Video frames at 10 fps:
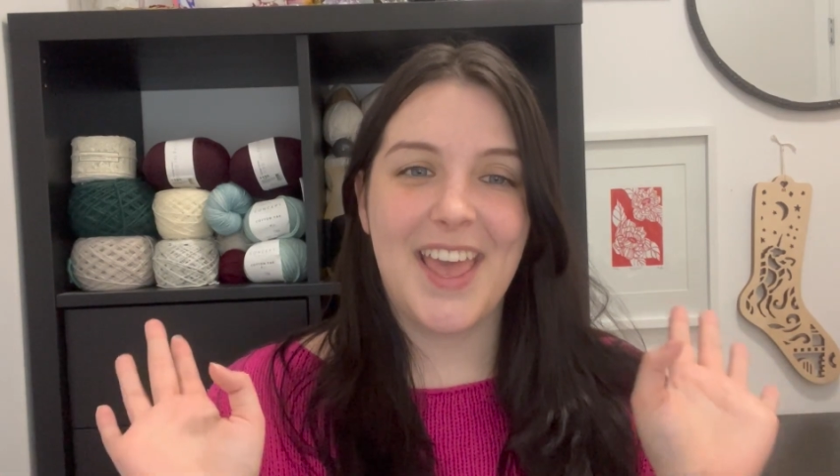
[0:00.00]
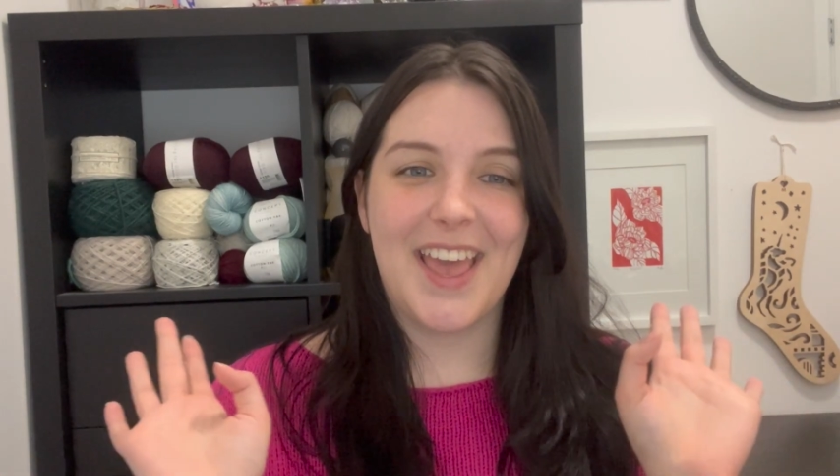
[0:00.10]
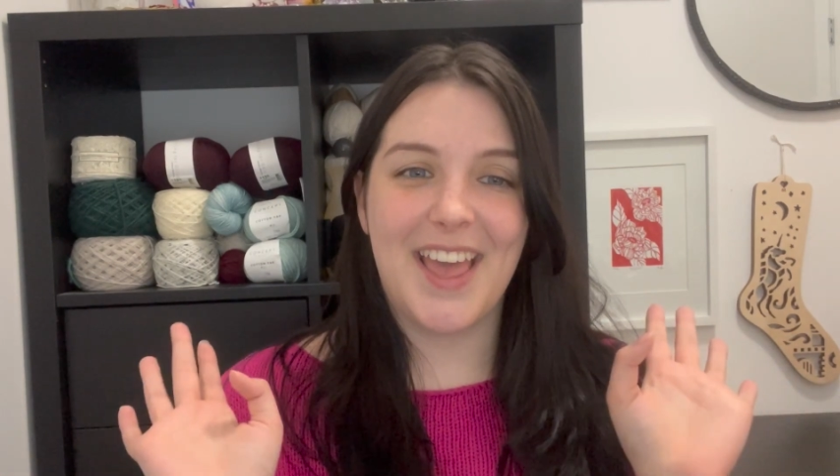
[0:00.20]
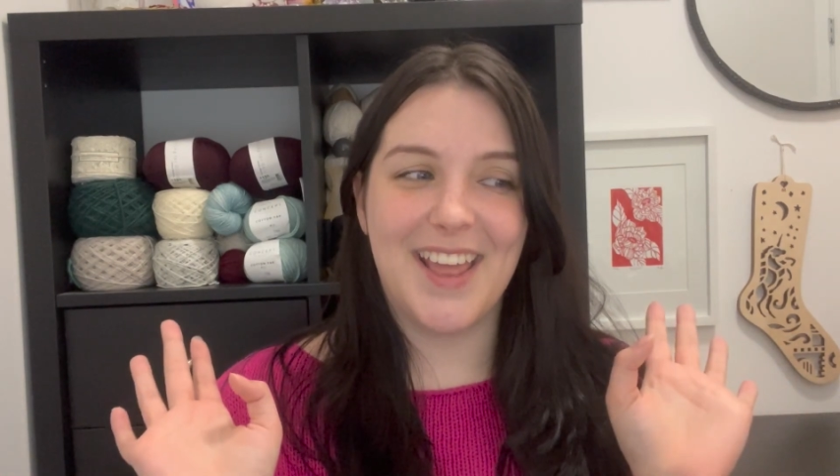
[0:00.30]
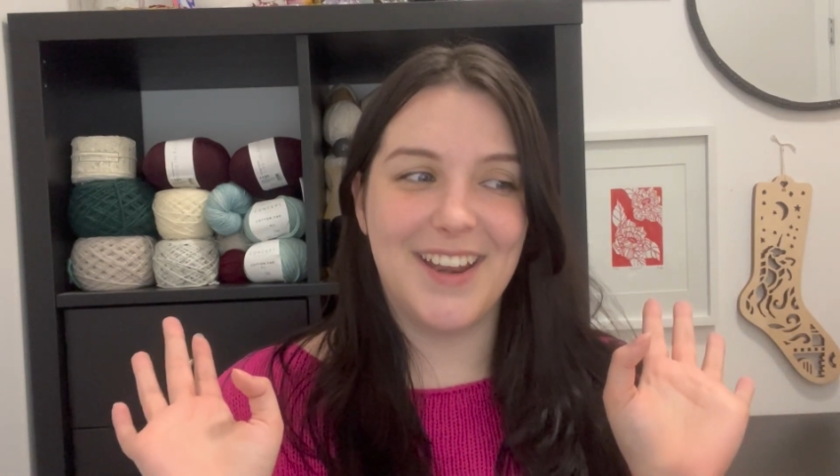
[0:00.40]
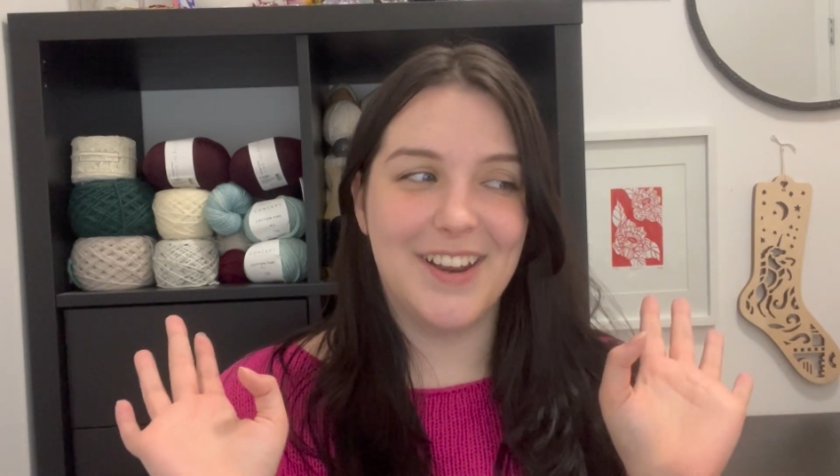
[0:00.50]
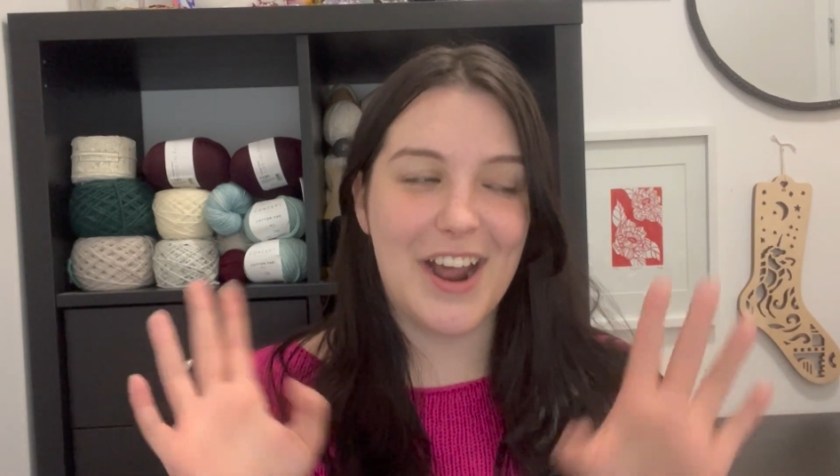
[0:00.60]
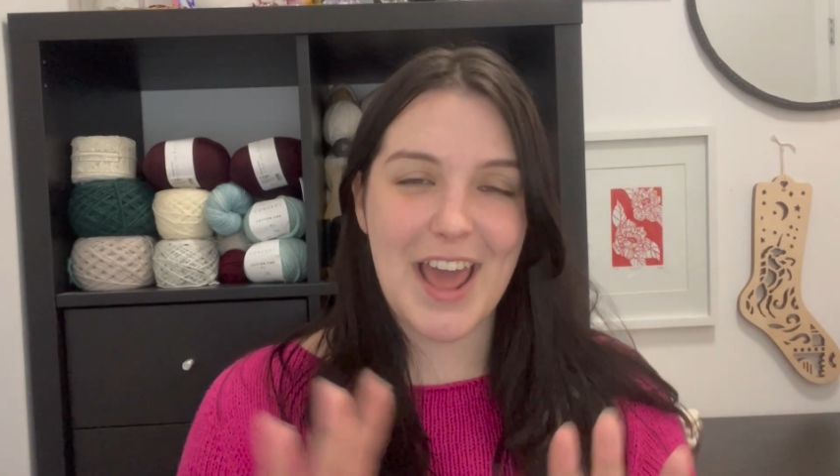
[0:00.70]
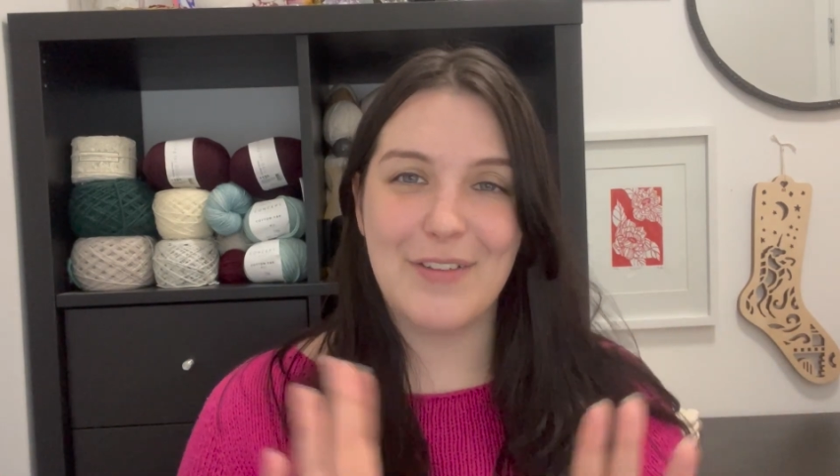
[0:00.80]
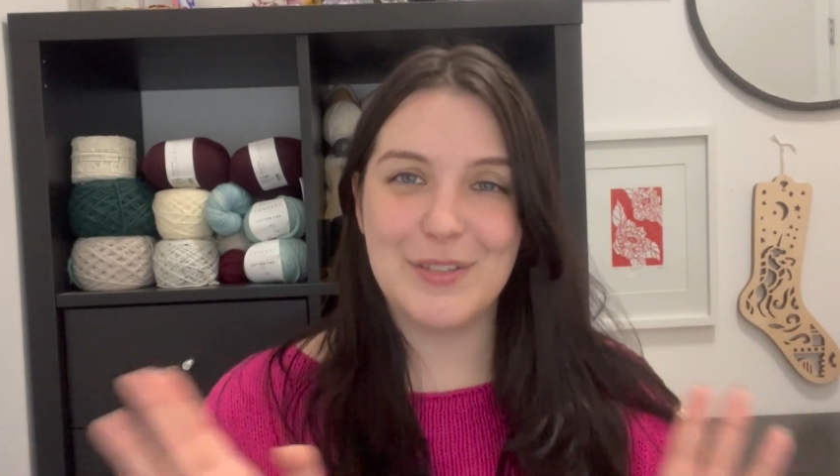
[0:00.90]
and
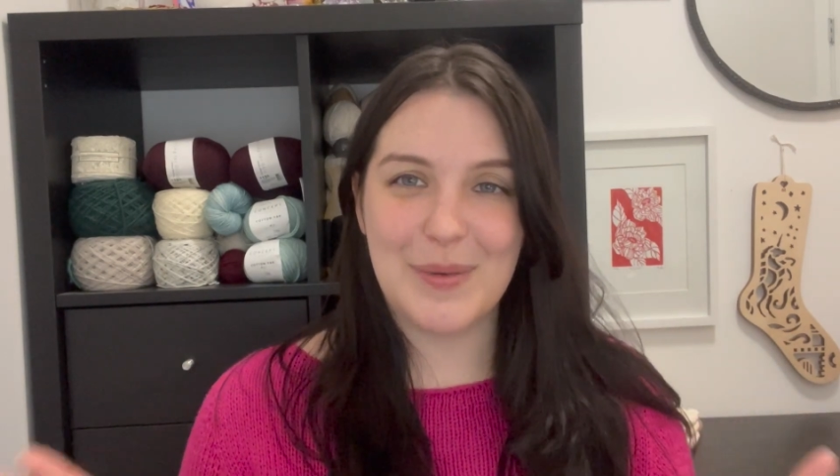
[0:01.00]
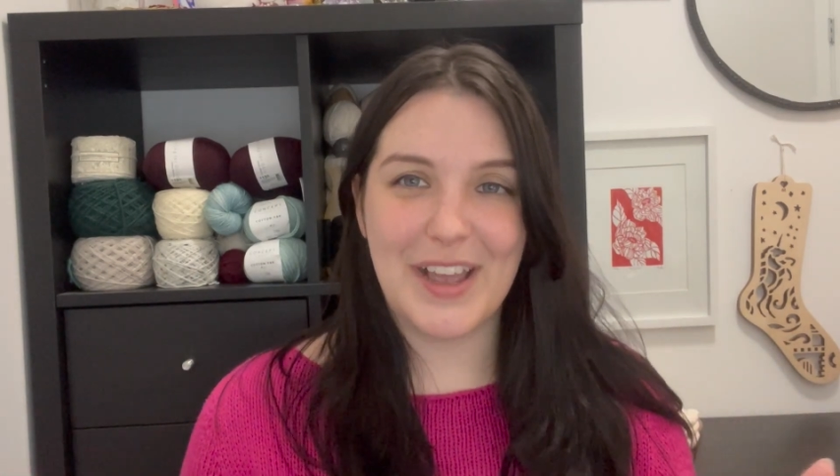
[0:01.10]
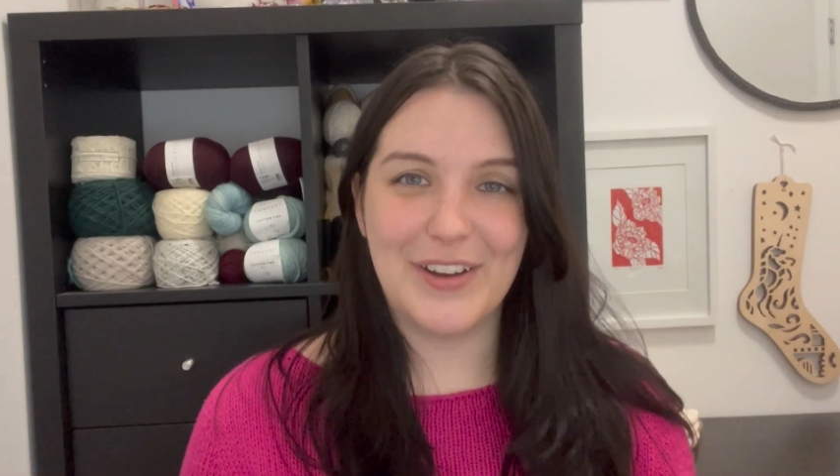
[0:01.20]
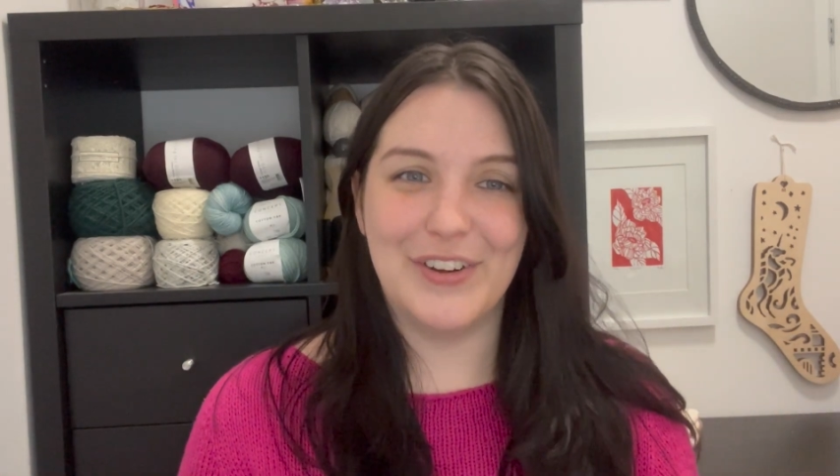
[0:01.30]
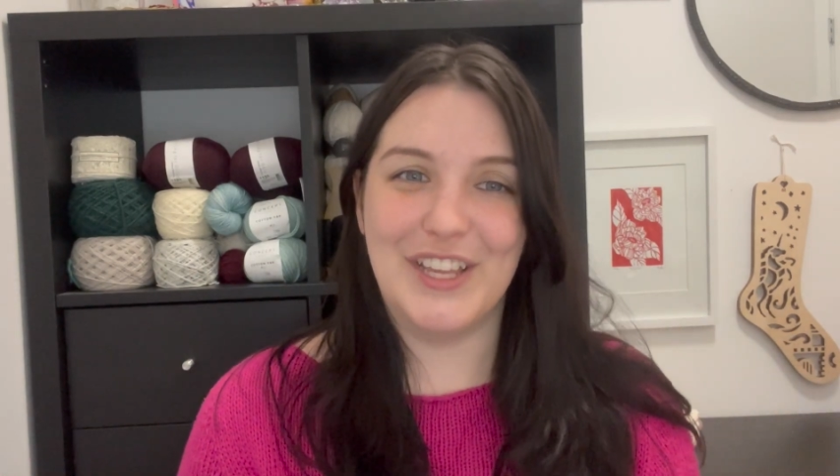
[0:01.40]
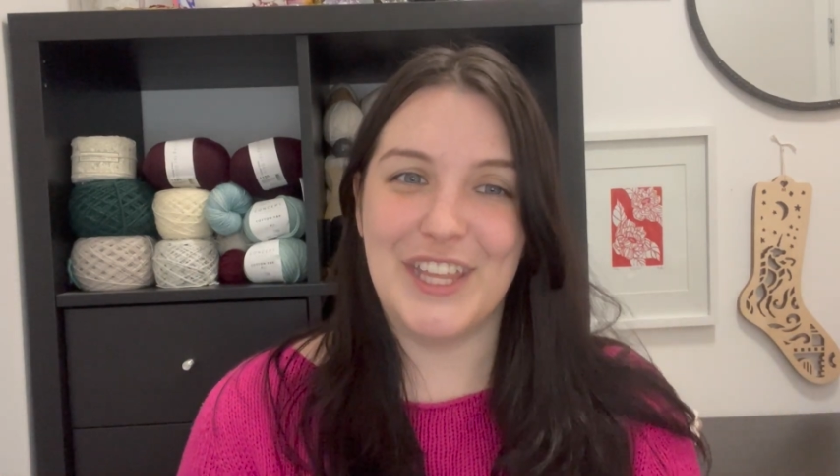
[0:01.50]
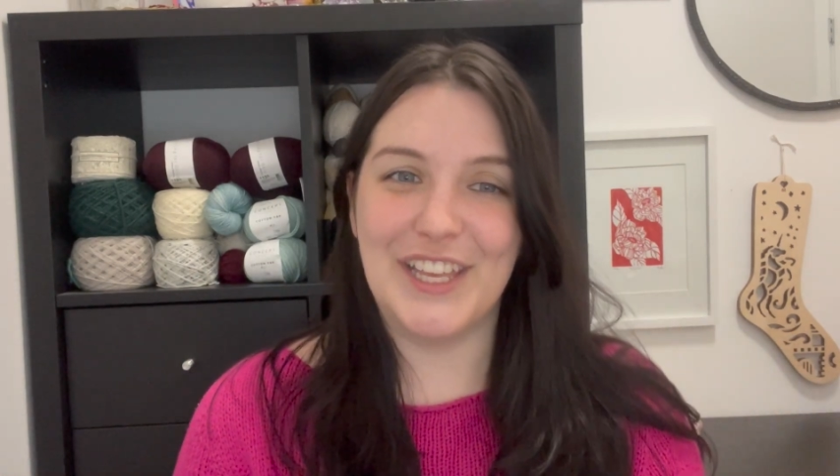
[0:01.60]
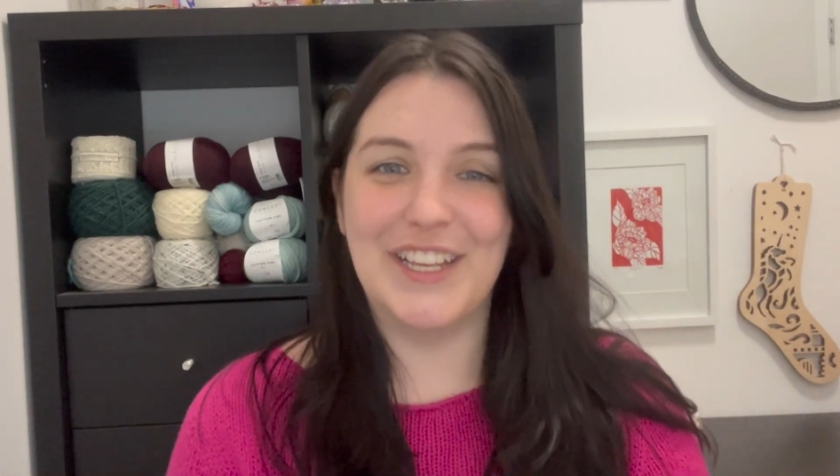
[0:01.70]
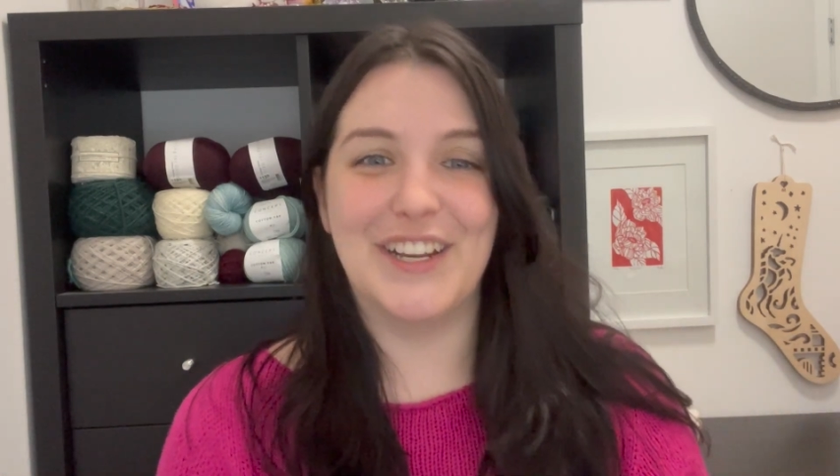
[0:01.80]
not have to buy everything